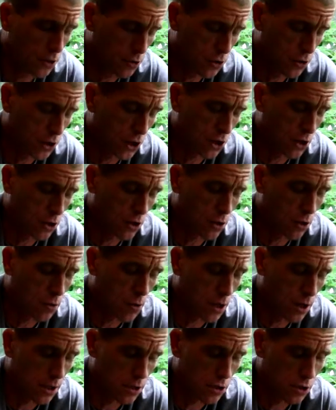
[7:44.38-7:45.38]
you're just going to
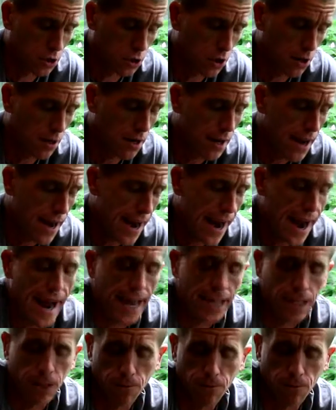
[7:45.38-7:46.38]
want to start
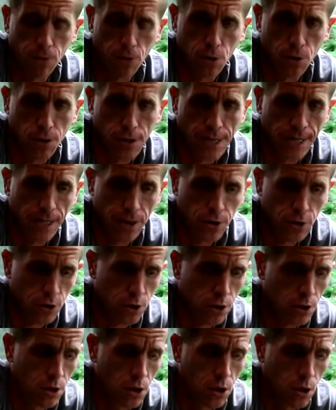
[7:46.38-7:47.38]
adding fertilizer
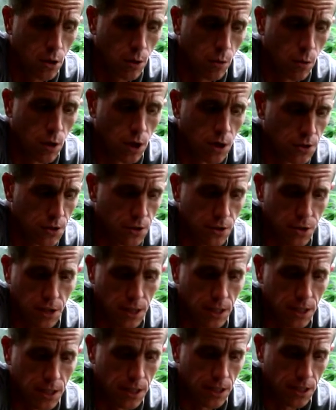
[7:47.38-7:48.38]
once
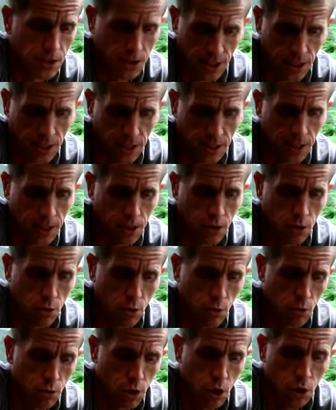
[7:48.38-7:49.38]
the seedlings
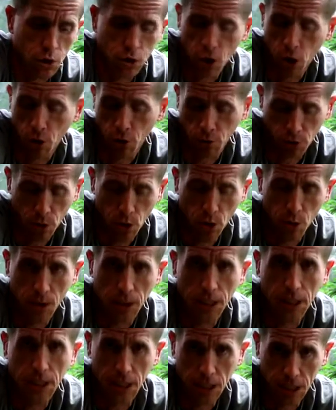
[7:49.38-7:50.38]
start growing
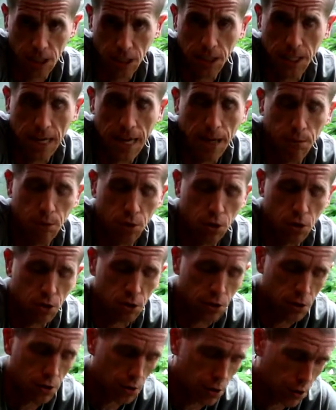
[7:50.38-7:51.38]
and getting established a
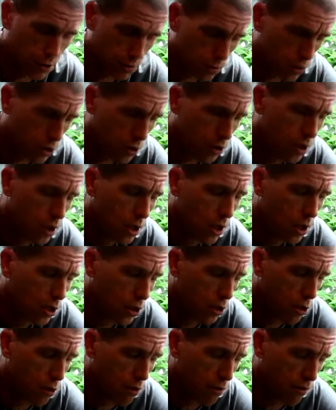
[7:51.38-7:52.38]
little, and we'll
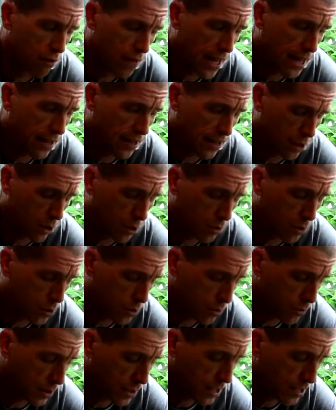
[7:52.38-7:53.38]
go over that later
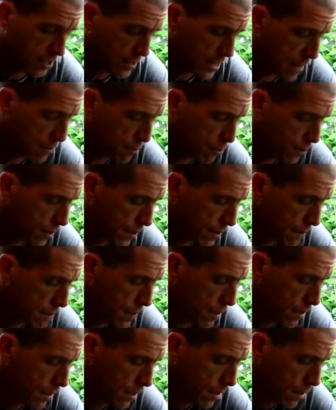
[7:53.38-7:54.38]
once we get to that point.
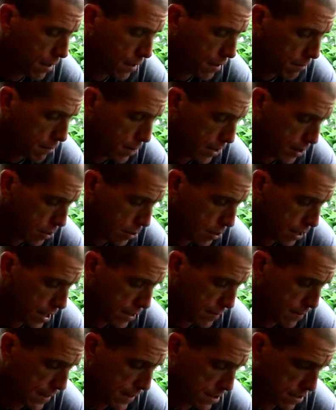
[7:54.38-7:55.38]
But so
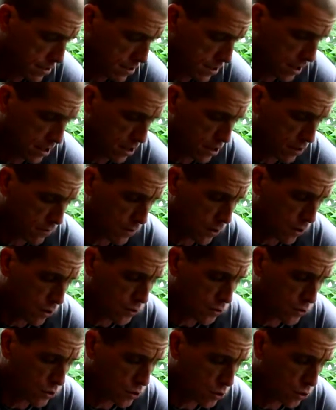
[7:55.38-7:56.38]
that's basically it as far
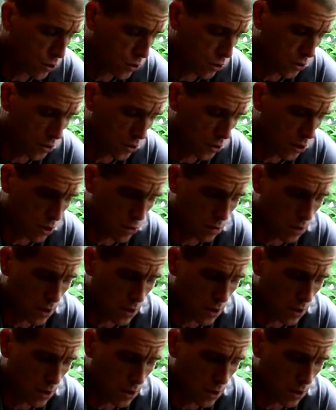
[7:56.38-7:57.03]
as the soil. You just